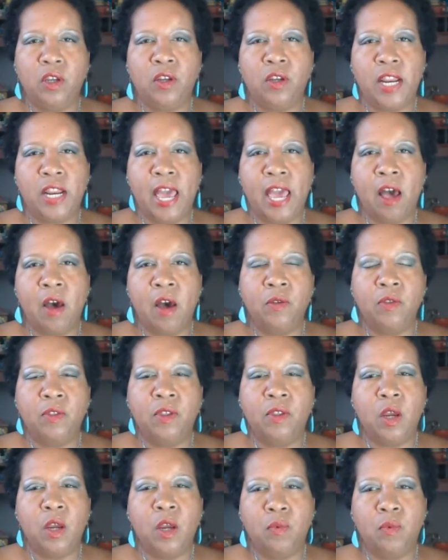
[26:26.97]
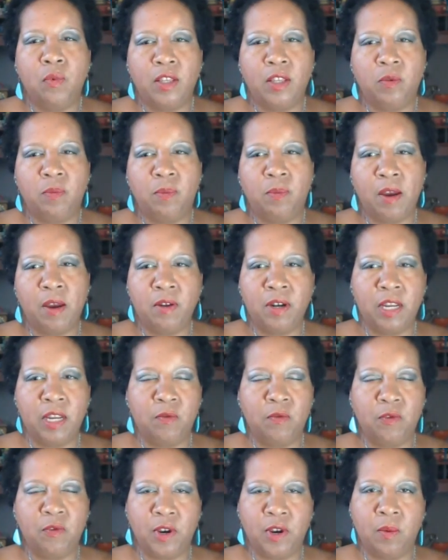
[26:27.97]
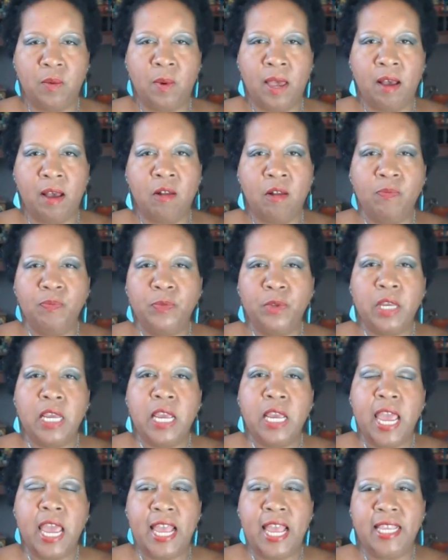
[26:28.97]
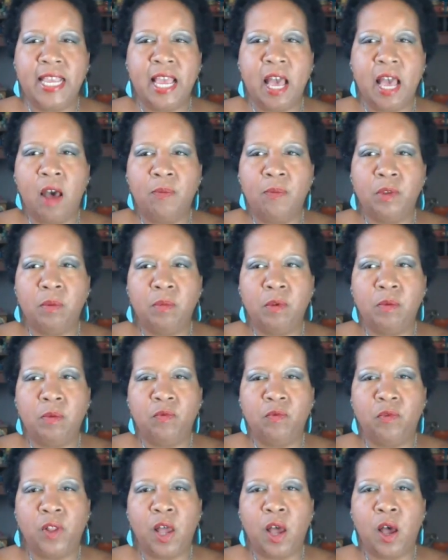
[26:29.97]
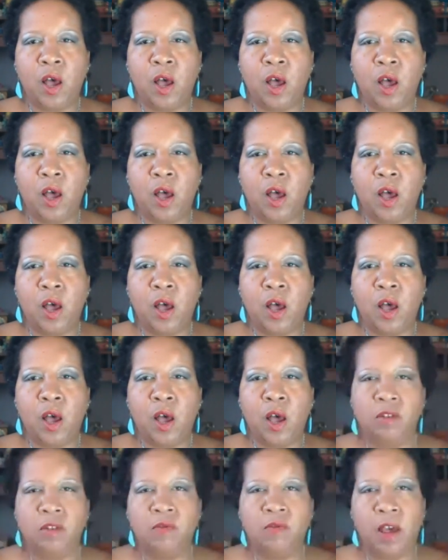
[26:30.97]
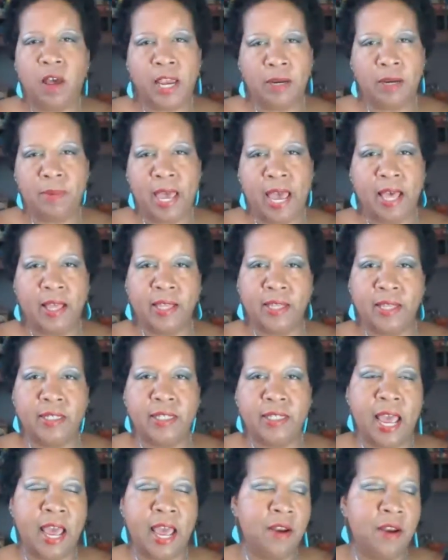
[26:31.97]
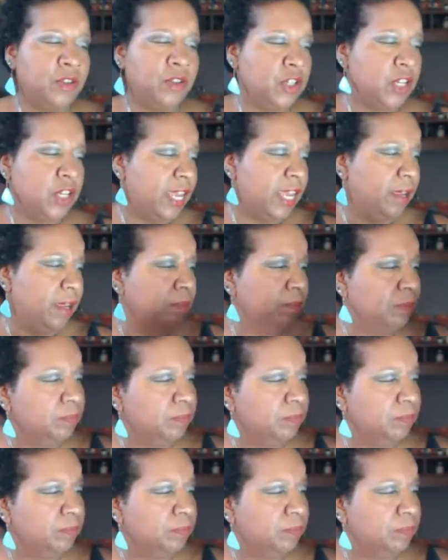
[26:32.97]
good health, prosperity, free will, and the optimum flow of divine balanced energy.